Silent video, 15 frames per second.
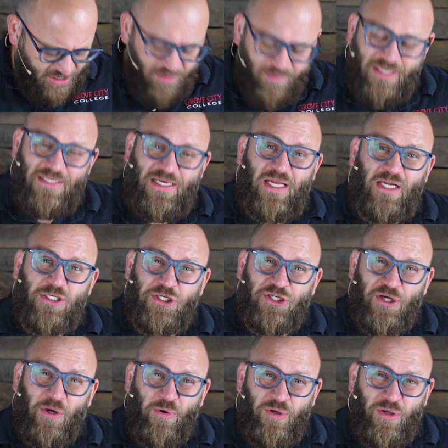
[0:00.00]
Somebody's got to
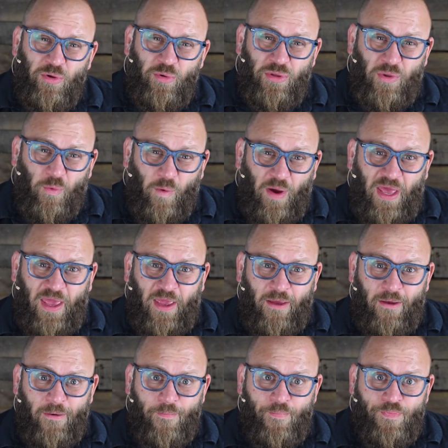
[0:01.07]
show you the
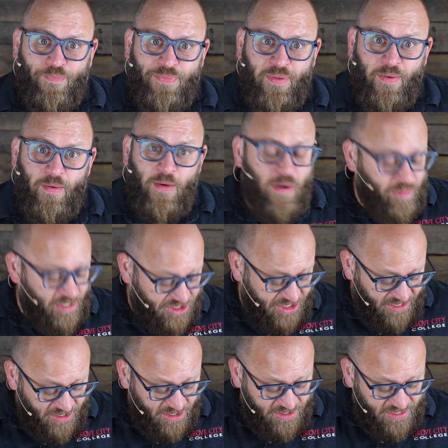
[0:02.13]
way. But
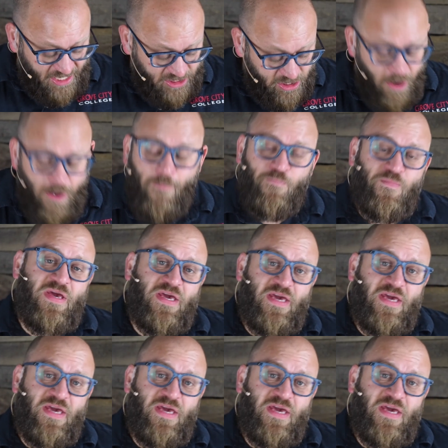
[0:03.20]
Jesus says, be